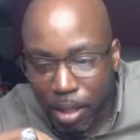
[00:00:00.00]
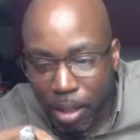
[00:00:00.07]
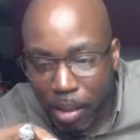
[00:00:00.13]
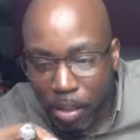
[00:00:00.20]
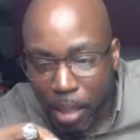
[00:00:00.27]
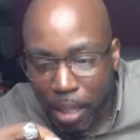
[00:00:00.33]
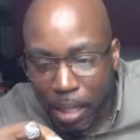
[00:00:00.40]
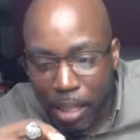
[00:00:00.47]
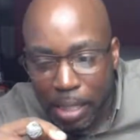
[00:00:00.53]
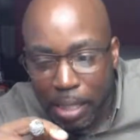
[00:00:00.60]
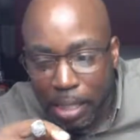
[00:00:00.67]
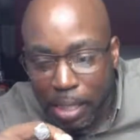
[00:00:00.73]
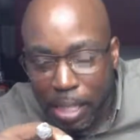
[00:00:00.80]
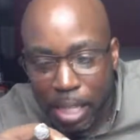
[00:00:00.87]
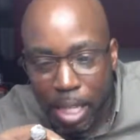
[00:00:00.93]
Malika
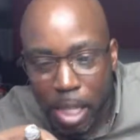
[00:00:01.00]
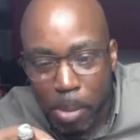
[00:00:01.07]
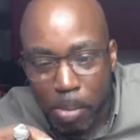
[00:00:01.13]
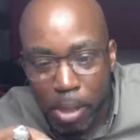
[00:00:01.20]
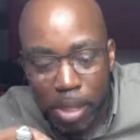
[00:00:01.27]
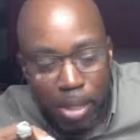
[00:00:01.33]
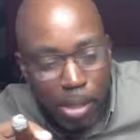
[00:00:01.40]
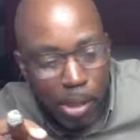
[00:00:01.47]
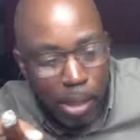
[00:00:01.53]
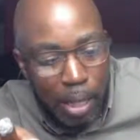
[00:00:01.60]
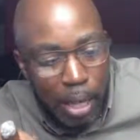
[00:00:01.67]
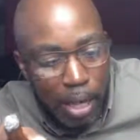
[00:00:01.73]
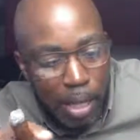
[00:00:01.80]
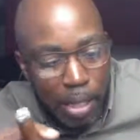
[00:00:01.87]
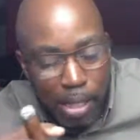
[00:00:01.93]
says me. So
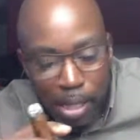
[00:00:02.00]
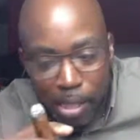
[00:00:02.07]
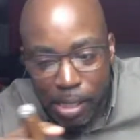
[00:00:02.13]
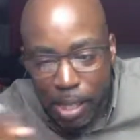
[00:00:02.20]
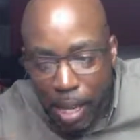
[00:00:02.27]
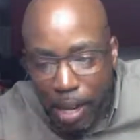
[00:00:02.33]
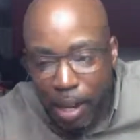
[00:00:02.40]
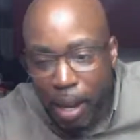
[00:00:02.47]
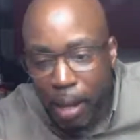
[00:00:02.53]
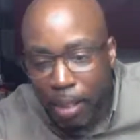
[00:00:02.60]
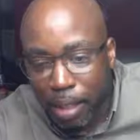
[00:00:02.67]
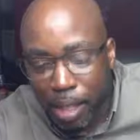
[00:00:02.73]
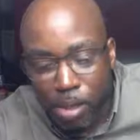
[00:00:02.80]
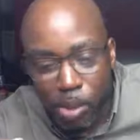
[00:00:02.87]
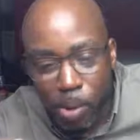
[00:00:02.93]
ladies, that sound
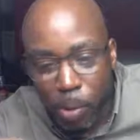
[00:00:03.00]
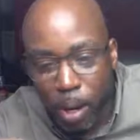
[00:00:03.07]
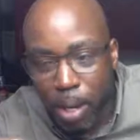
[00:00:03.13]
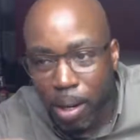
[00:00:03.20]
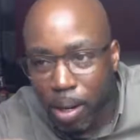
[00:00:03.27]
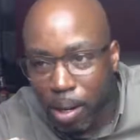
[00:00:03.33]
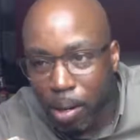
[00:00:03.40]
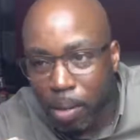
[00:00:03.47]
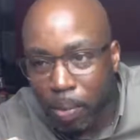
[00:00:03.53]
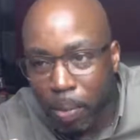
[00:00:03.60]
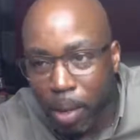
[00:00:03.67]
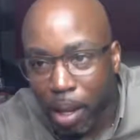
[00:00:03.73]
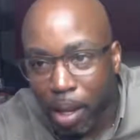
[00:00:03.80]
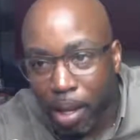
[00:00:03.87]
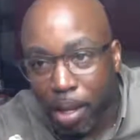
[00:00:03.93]
like that's the way to go.
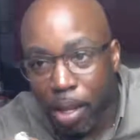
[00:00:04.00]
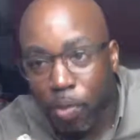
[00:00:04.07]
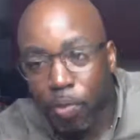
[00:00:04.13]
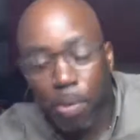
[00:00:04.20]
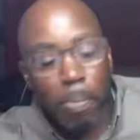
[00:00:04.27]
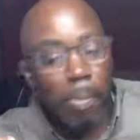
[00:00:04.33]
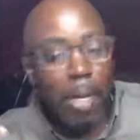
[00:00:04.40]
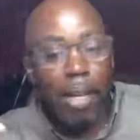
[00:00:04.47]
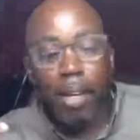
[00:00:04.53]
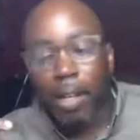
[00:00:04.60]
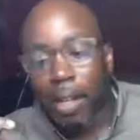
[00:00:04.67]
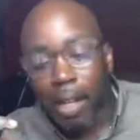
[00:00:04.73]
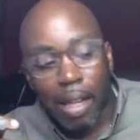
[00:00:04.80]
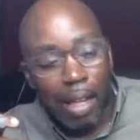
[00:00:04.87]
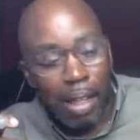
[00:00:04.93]
Because for
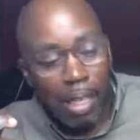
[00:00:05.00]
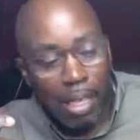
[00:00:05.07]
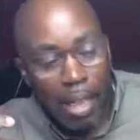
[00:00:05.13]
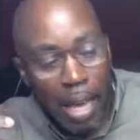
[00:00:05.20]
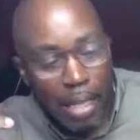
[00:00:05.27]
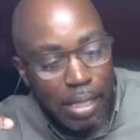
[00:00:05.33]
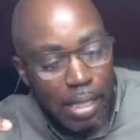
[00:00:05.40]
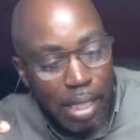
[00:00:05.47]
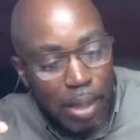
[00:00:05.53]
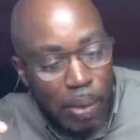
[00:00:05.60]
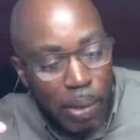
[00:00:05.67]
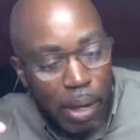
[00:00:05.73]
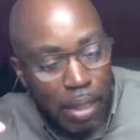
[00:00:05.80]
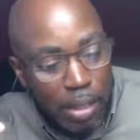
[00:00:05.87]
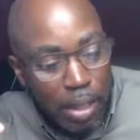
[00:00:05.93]
me, that's it
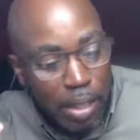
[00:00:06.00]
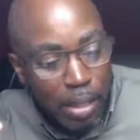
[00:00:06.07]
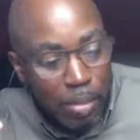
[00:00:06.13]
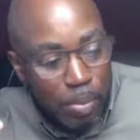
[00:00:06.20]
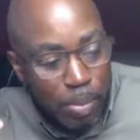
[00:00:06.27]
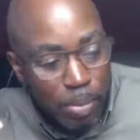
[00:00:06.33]
right there.